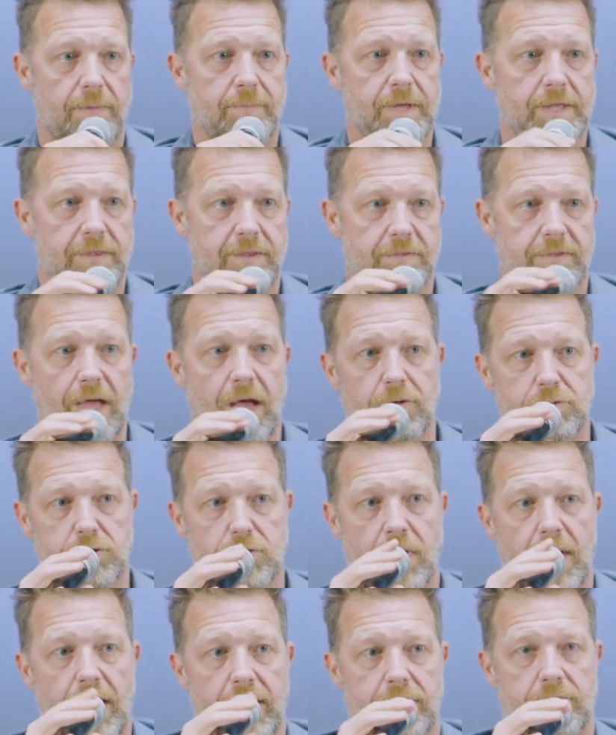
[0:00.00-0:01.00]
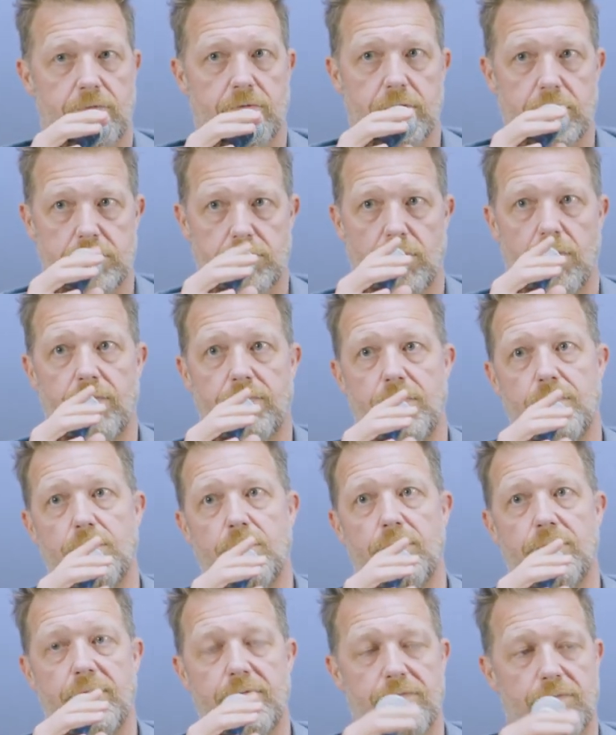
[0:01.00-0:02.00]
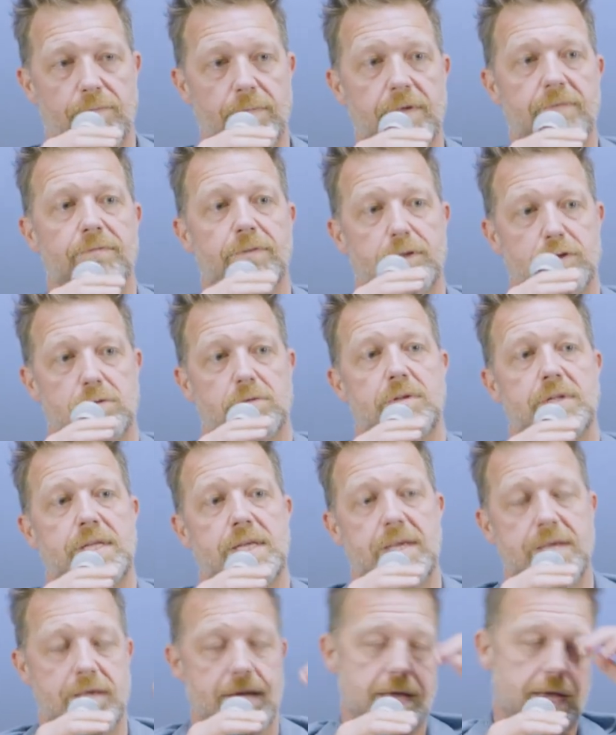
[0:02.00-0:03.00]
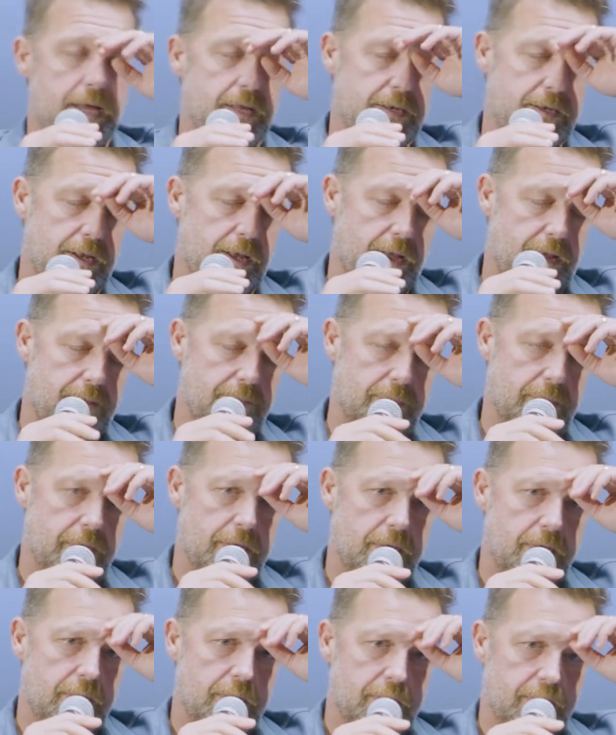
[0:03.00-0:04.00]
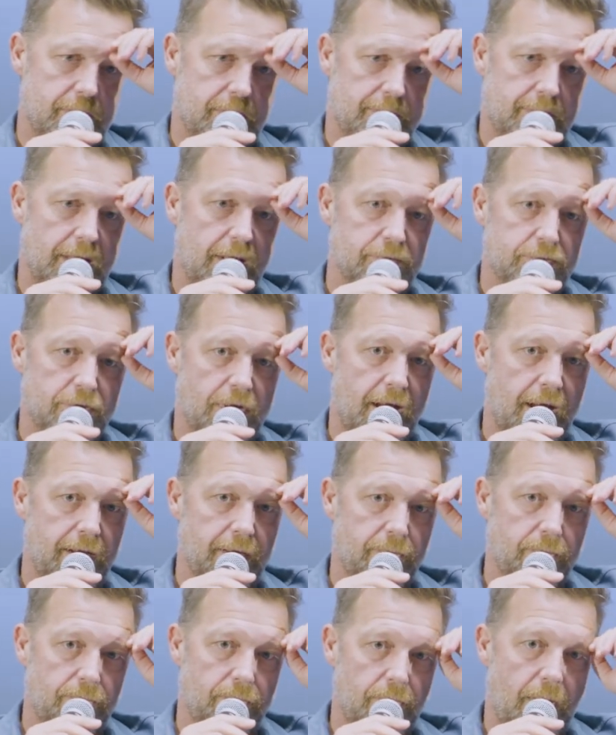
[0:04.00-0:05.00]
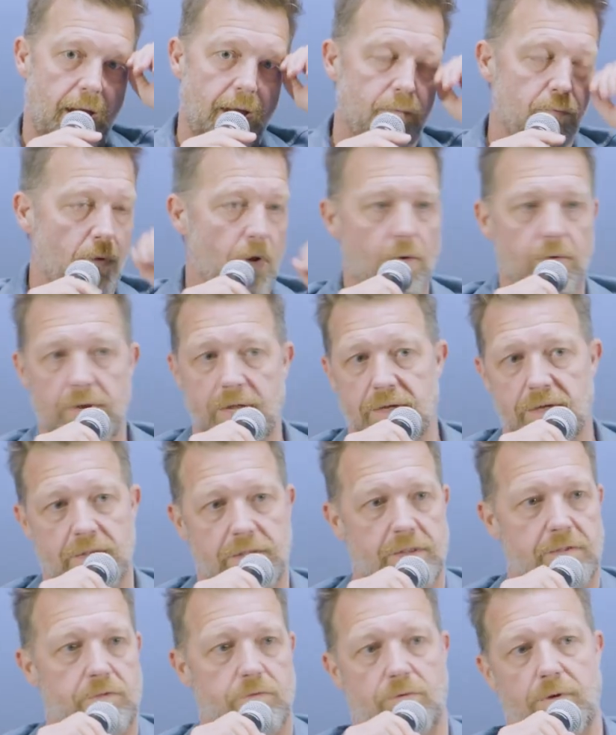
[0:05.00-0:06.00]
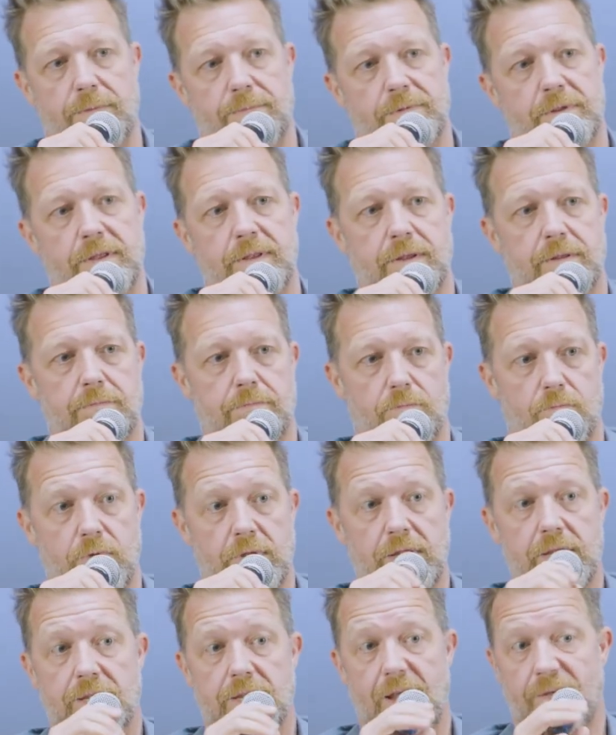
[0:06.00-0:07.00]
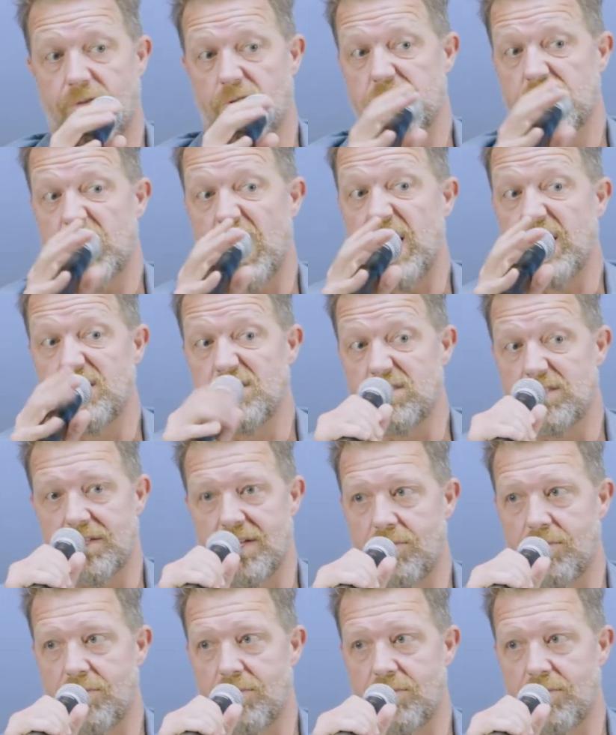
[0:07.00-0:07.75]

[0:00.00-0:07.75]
I mean, the soundtrack sort of drove the movie for me visually, and um, the soundtrack I wrote into the script, and it really never changed.